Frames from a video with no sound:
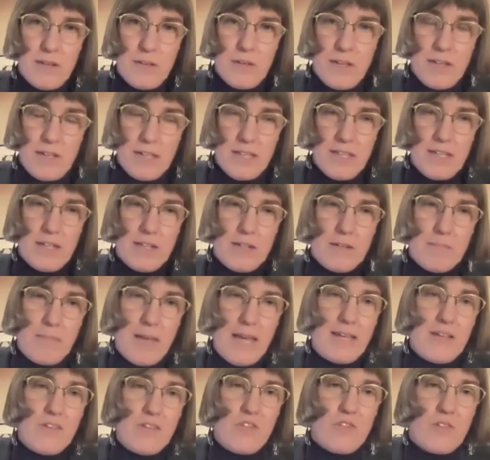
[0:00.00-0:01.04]
a young
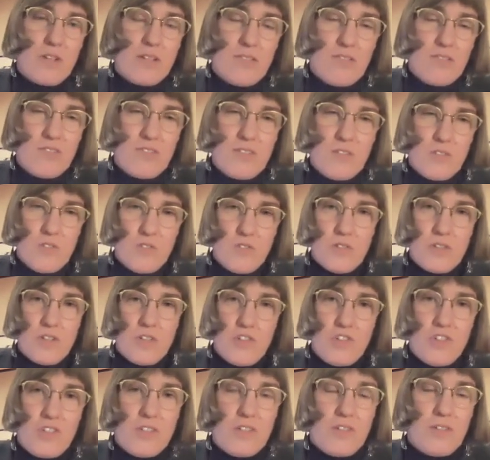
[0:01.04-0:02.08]
man dressed in
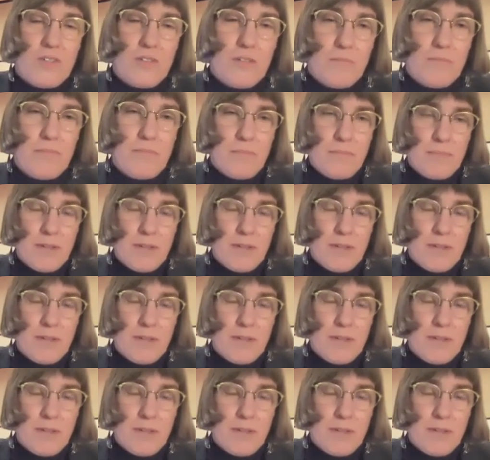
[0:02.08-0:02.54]
traditional